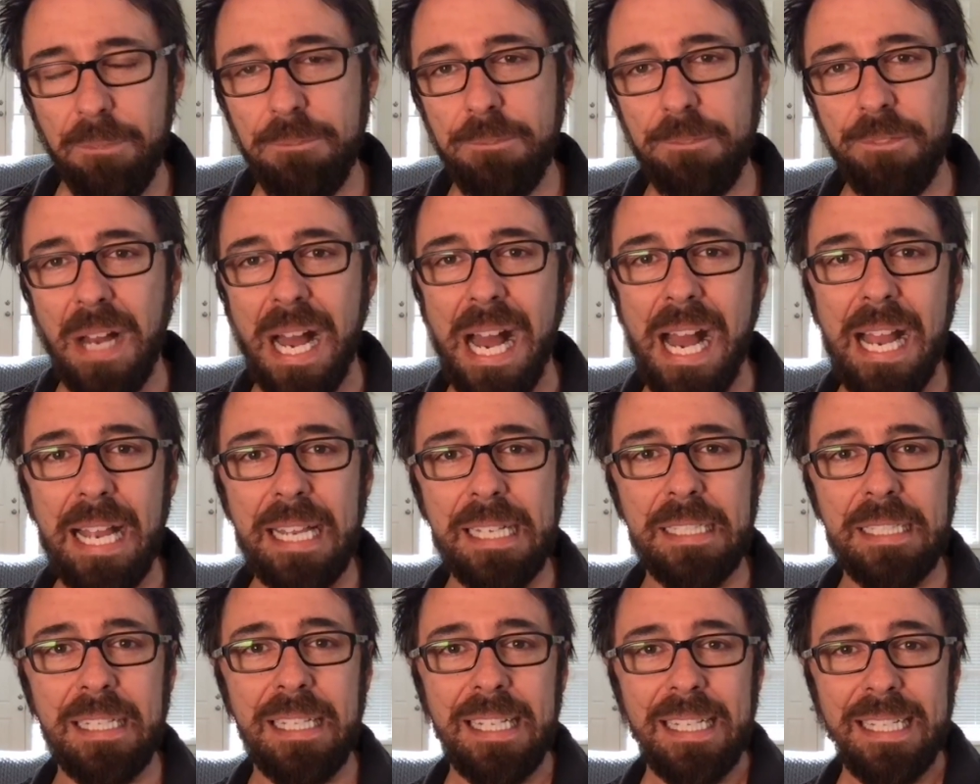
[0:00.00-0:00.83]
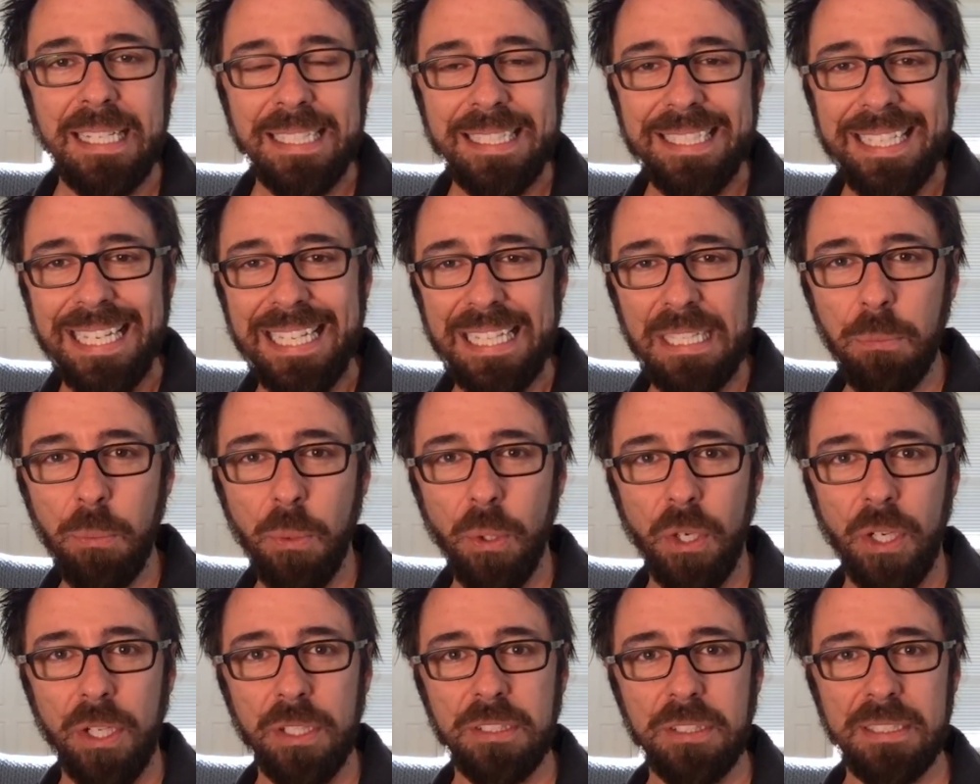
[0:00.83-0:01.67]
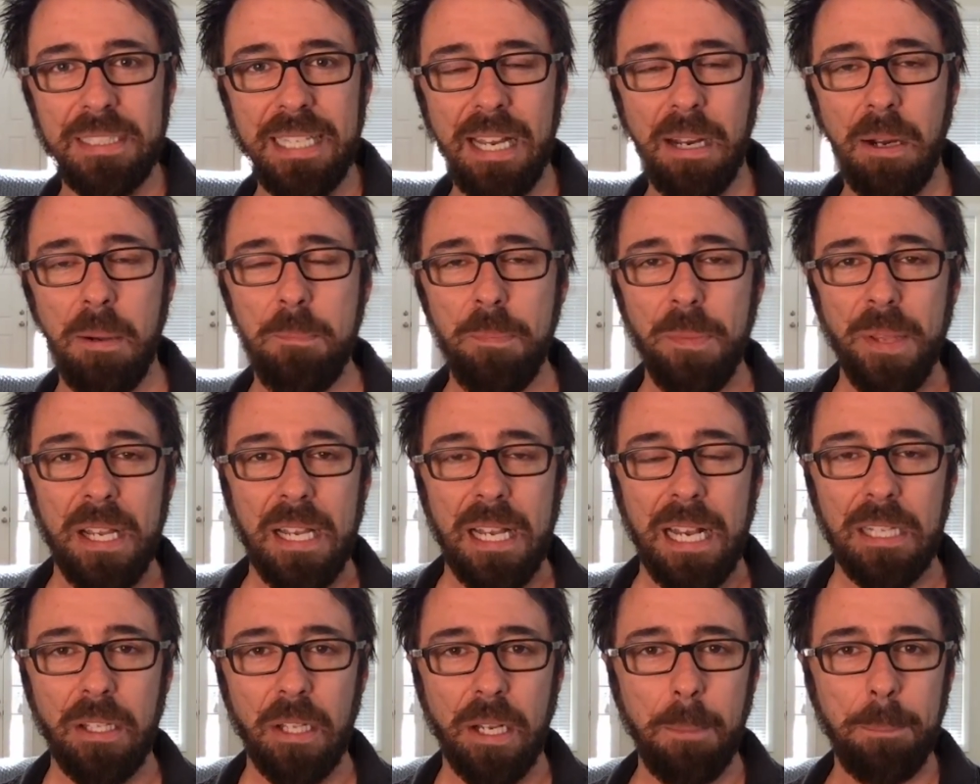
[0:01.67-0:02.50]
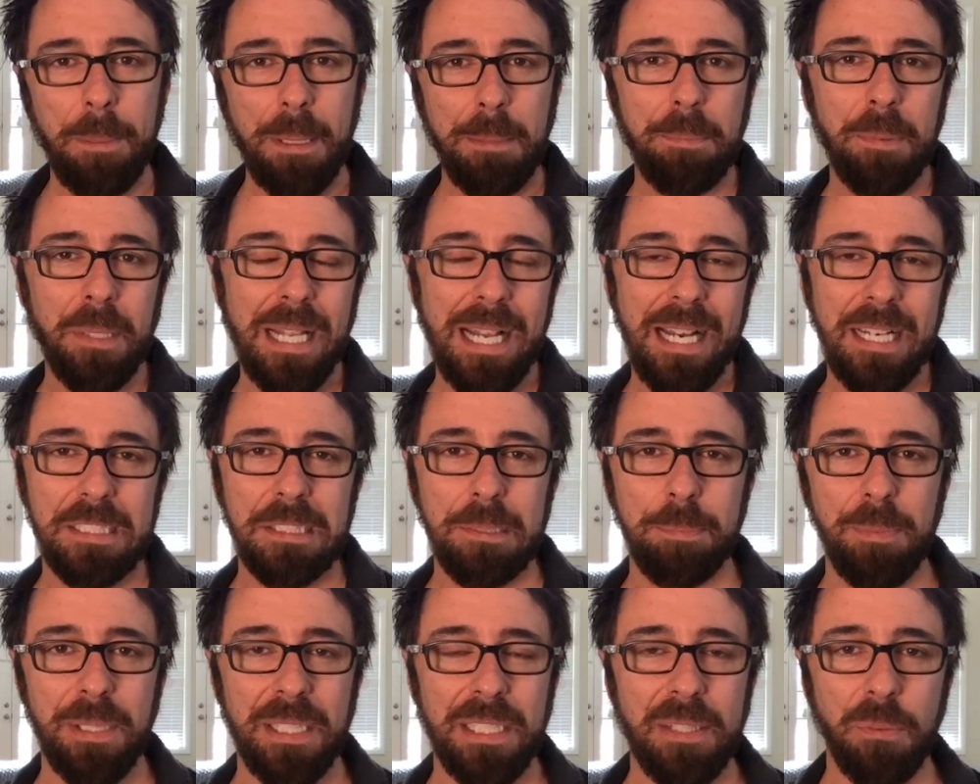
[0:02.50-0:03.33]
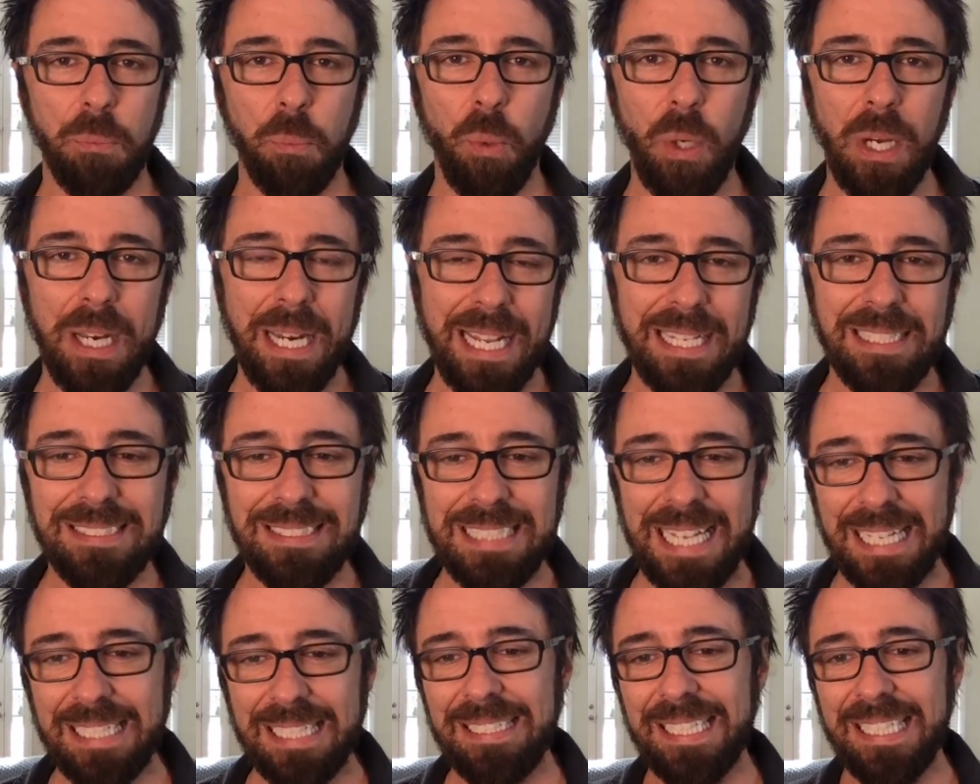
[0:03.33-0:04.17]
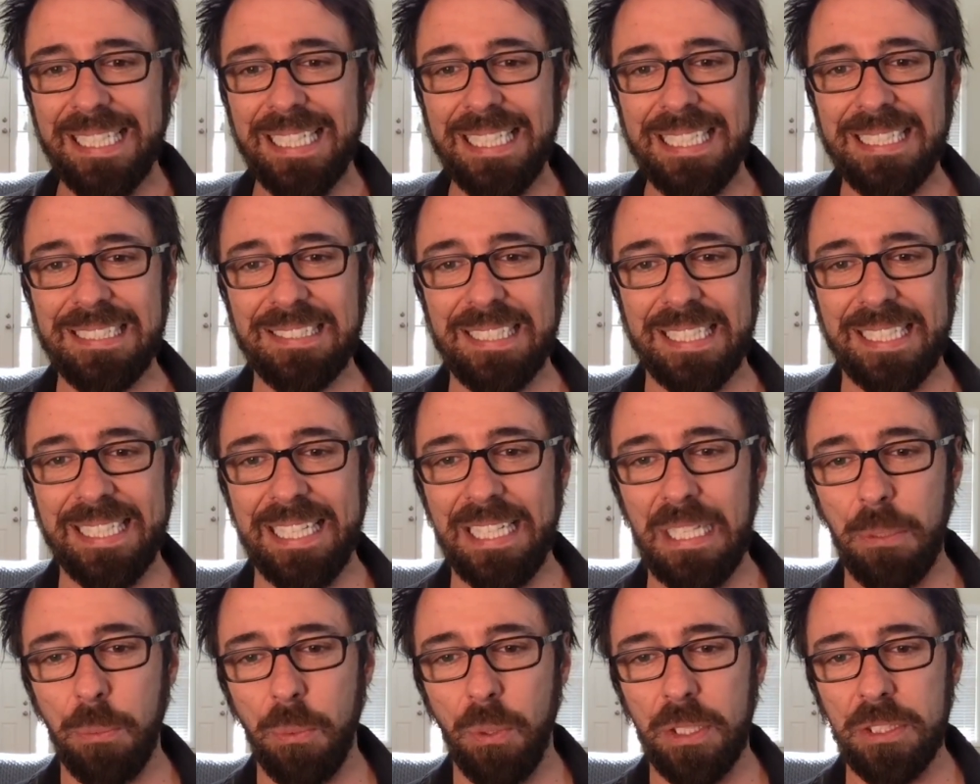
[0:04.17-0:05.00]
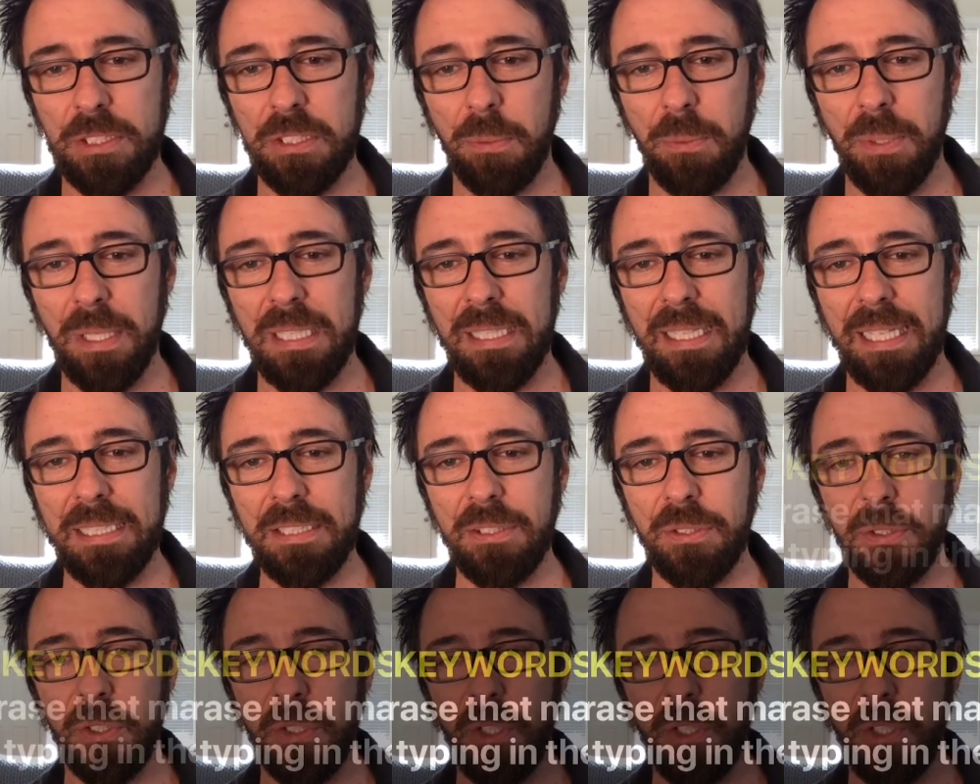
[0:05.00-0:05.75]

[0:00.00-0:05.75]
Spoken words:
find keywords. Now, a lot of people ask me, what exactly is a keyword? So I want to let you